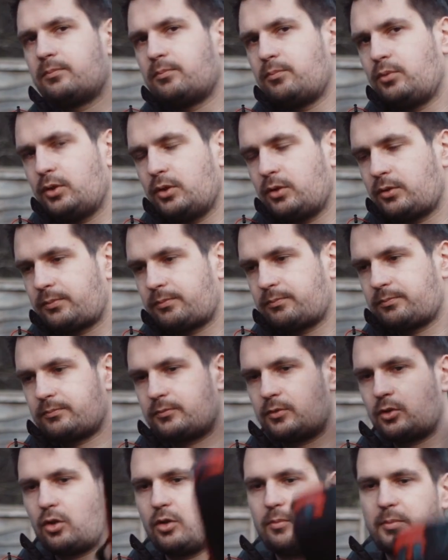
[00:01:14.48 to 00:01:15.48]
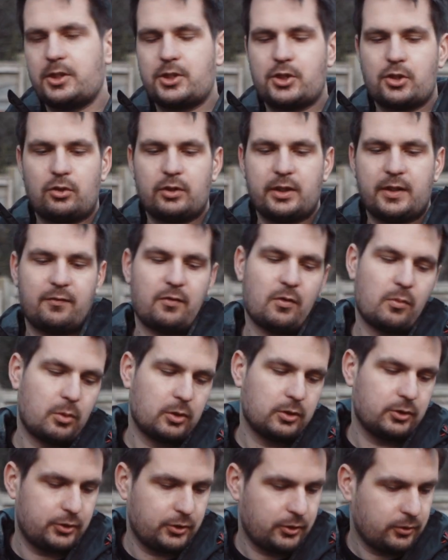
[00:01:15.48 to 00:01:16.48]
put on my shoulder if I
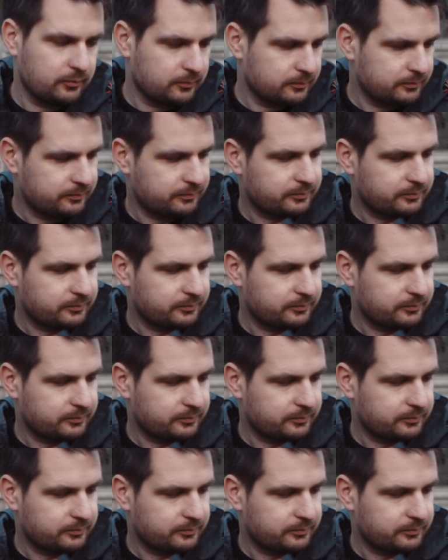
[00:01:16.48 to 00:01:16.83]
want to.